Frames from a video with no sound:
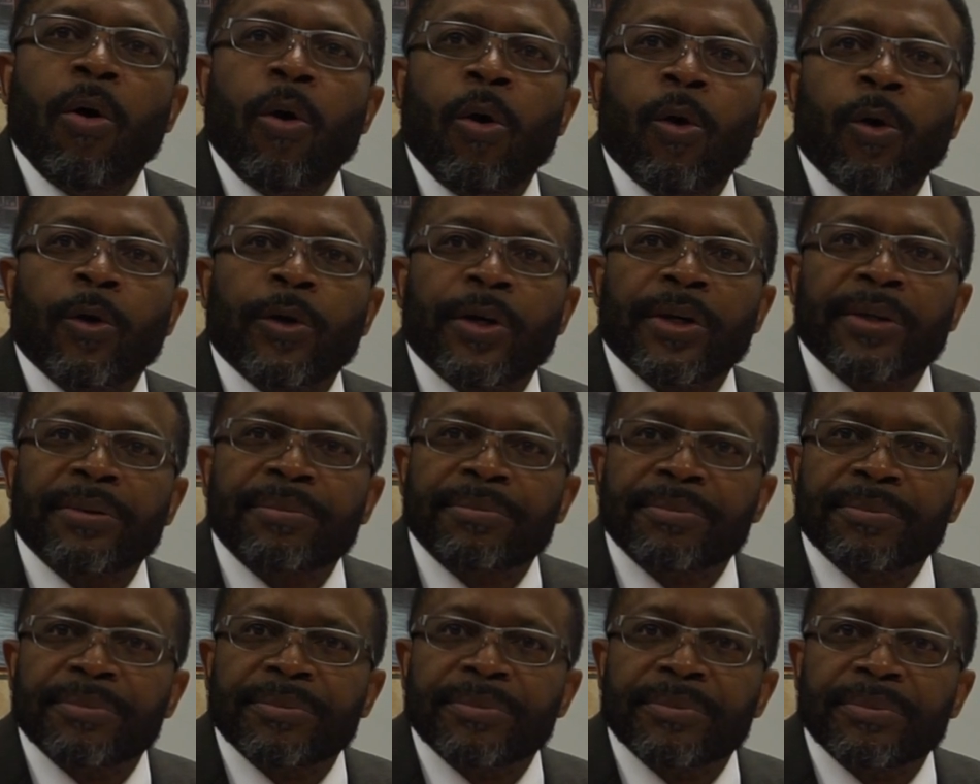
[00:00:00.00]
order,
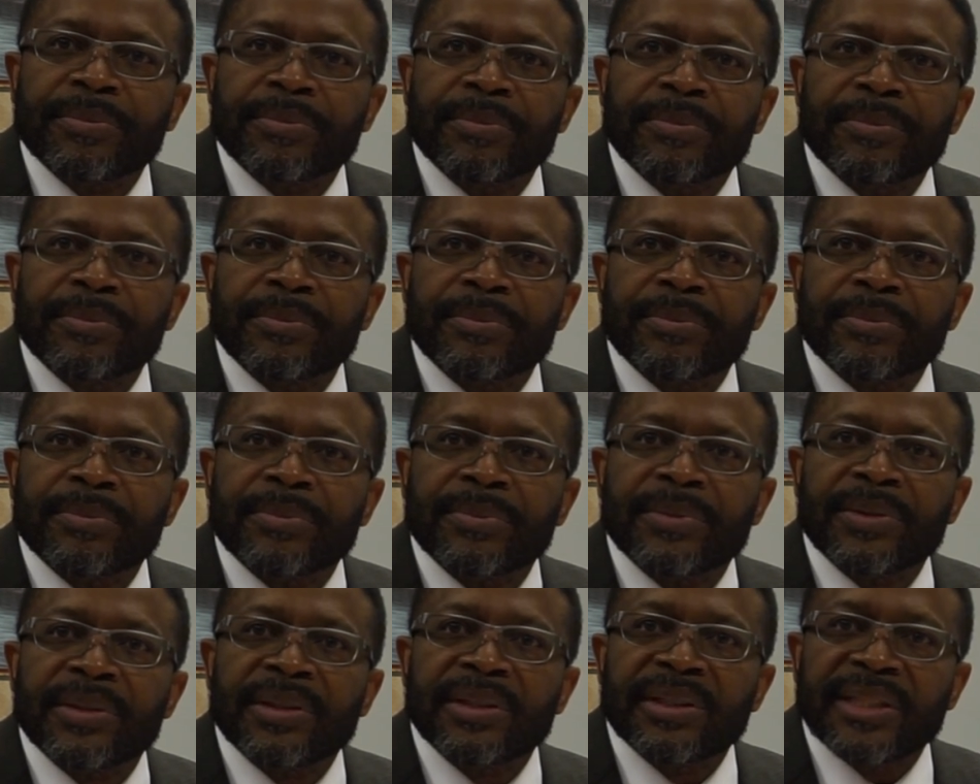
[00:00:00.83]

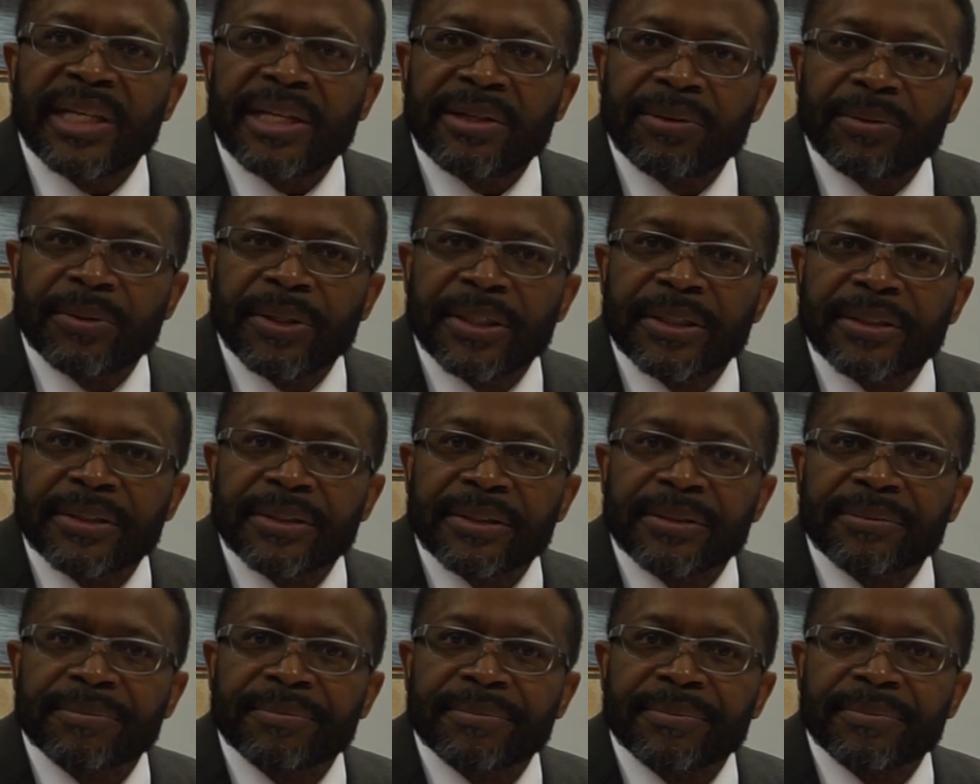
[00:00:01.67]

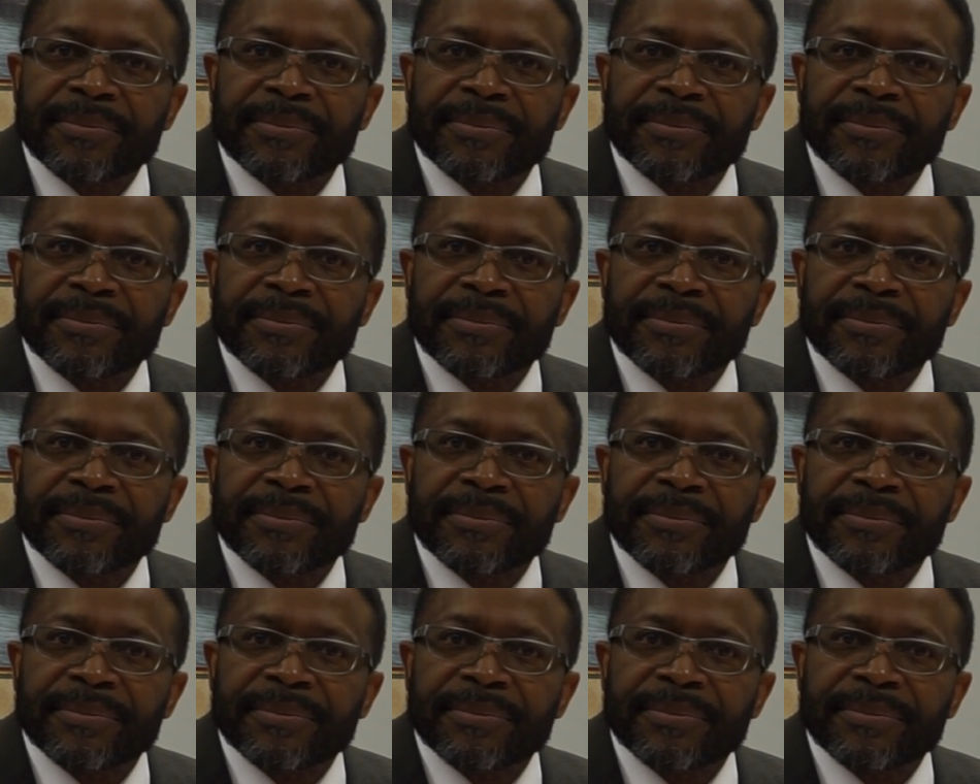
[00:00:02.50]
sequence.